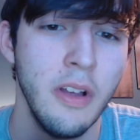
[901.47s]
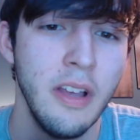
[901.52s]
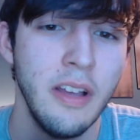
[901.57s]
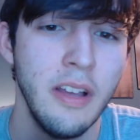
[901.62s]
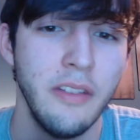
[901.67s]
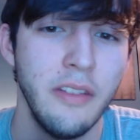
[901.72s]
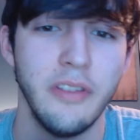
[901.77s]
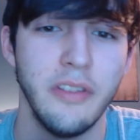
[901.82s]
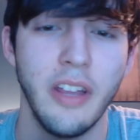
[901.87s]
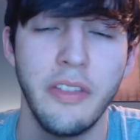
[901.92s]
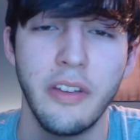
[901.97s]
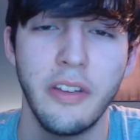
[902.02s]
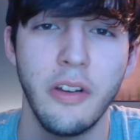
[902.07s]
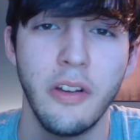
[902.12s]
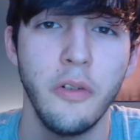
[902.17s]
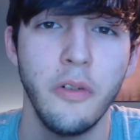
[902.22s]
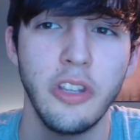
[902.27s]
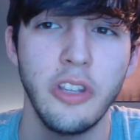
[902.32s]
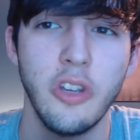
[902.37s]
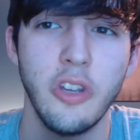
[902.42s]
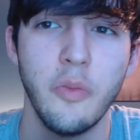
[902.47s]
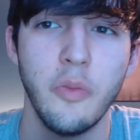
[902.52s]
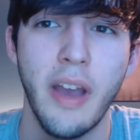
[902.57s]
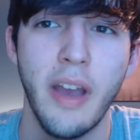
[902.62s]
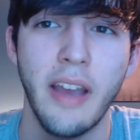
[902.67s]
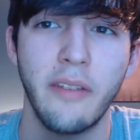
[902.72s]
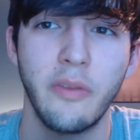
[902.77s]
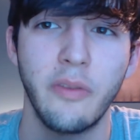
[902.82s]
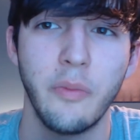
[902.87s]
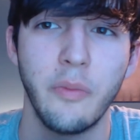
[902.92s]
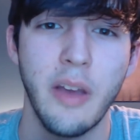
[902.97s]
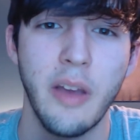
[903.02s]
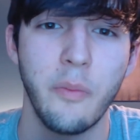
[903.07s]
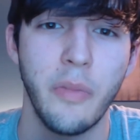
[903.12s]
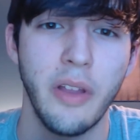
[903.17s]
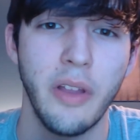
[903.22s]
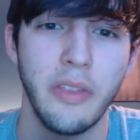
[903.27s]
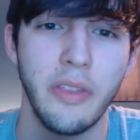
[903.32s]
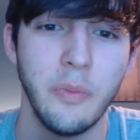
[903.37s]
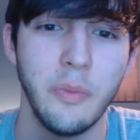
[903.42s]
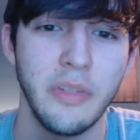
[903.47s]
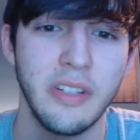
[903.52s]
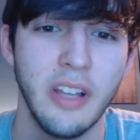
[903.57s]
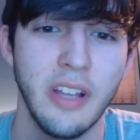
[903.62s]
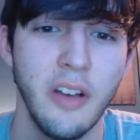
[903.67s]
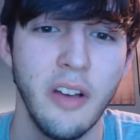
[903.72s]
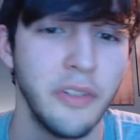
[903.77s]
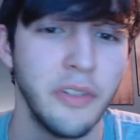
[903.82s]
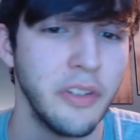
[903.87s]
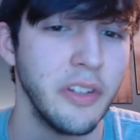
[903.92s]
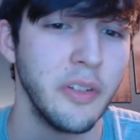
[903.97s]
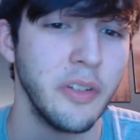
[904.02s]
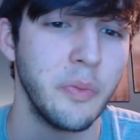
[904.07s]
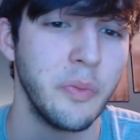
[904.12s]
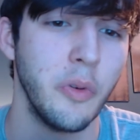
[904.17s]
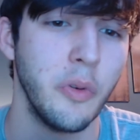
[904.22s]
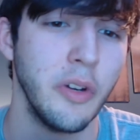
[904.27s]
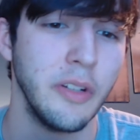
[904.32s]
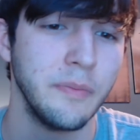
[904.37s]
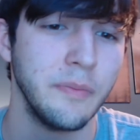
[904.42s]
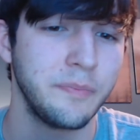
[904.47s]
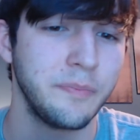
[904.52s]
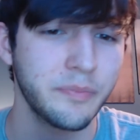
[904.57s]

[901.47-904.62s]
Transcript: Nothing holding you back from that but themselves at this point.